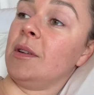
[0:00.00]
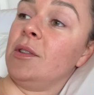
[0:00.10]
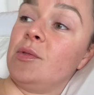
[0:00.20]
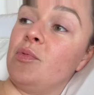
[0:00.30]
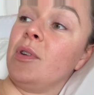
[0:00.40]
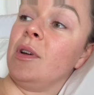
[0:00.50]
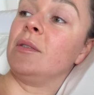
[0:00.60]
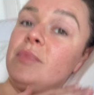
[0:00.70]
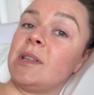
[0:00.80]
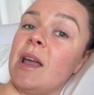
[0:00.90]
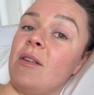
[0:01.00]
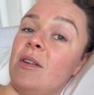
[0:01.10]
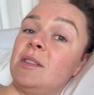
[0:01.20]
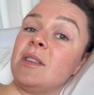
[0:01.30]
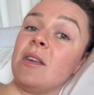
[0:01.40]
I just wanna say that
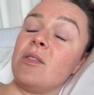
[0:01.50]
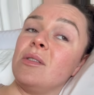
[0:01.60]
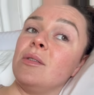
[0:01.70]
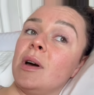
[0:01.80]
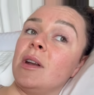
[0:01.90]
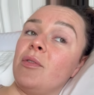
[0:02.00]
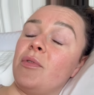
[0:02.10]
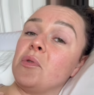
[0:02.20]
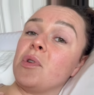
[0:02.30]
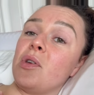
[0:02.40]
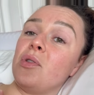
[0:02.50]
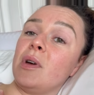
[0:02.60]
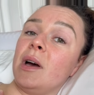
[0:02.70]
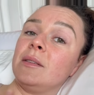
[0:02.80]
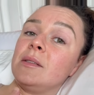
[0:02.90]
I see you and I feel you
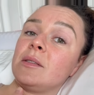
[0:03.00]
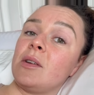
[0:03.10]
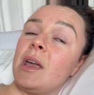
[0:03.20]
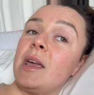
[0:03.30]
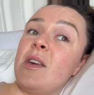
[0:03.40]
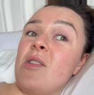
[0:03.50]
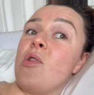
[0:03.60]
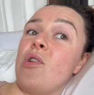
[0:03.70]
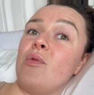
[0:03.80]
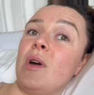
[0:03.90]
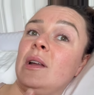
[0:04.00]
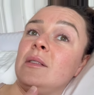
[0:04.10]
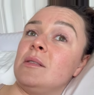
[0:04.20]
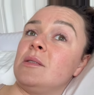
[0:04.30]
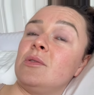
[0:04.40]
and I hear you,
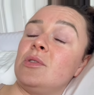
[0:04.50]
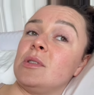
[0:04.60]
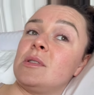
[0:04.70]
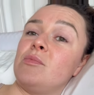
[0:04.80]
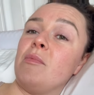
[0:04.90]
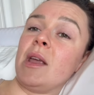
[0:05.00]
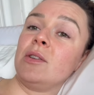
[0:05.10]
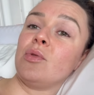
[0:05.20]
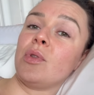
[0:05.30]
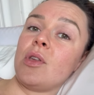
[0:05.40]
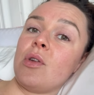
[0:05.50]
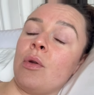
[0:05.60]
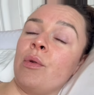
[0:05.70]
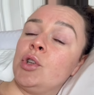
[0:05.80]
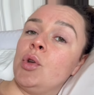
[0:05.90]
and just make sure that
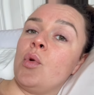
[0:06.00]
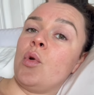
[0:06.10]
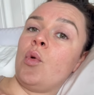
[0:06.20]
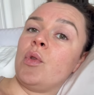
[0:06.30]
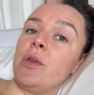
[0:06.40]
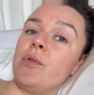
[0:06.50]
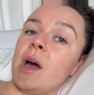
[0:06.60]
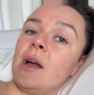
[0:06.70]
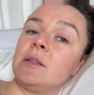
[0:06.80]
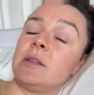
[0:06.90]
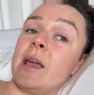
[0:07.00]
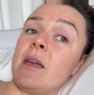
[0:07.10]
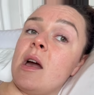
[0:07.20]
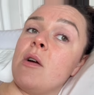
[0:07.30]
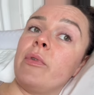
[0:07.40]
you do all that you can to take
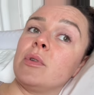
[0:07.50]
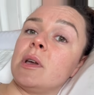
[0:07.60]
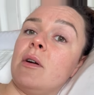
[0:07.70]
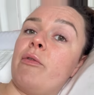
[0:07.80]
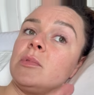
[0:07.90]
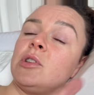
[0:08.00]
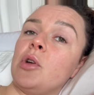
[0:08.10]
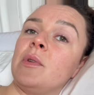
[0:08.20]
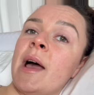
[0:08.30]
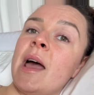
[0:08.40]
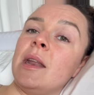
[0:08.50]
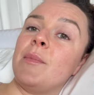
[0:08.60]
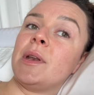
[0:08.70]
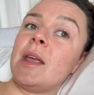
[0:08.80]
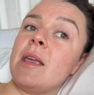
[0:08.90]
care of yourself. Don't let
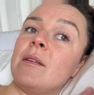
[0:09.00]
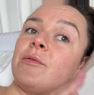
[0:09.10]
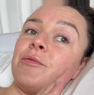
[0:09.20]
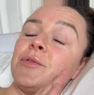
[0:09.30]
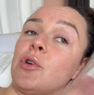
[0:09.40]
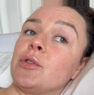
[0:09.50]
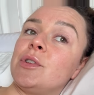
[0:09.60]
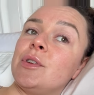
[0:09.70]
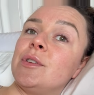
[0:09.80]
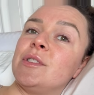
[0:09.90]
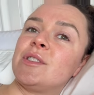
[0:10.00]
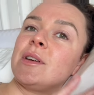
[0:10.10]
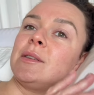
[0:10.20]
anybody, doctors,